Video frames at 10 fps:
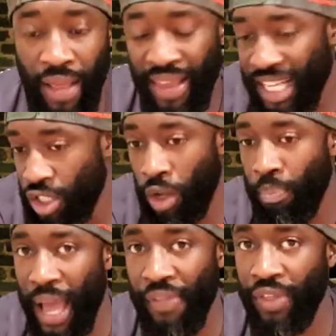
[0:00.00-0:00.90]
And that's not a
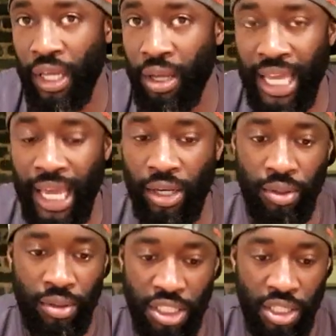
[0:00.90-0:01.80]
bad thing.
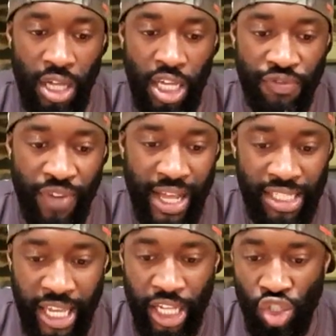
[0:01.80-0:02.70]
Again, this is us
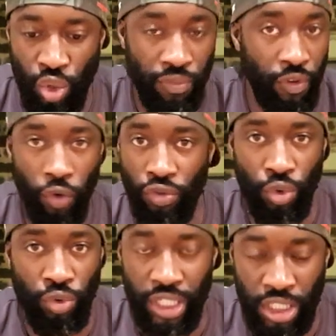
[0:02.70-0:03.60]
fans getting too involved in
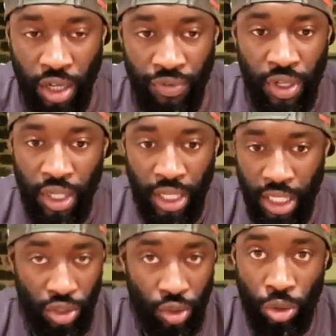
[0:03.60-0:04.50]
all this stuff.
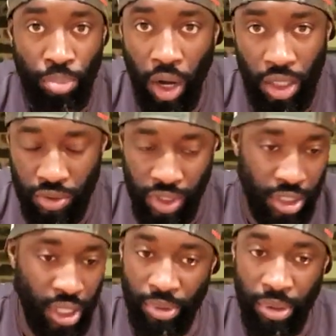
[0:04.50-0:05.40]
He's a good boxer. He's
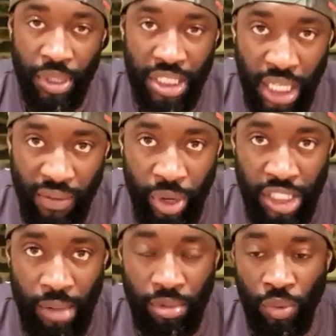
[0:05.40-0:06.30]
the WBC heavyweight
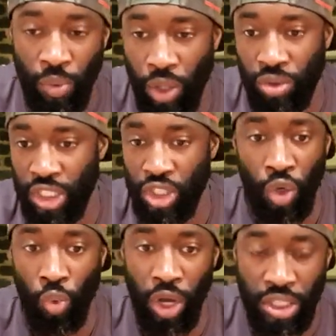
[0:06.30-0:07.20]
champion of the world. He's no
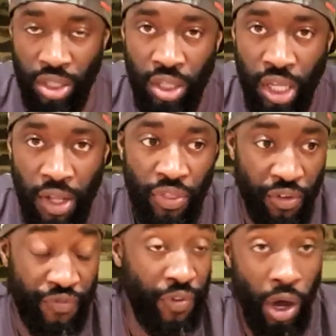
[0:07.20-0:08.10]
worse than the
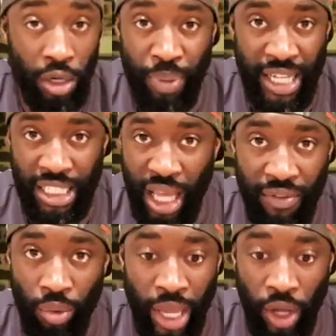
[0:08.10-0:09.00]
third best
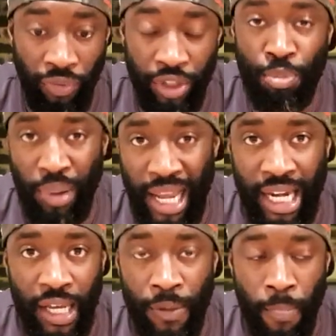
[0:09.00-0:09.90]
heavyweight on this
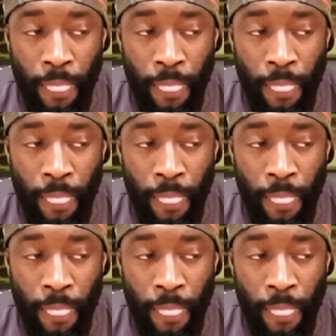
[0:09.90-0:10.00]
planet.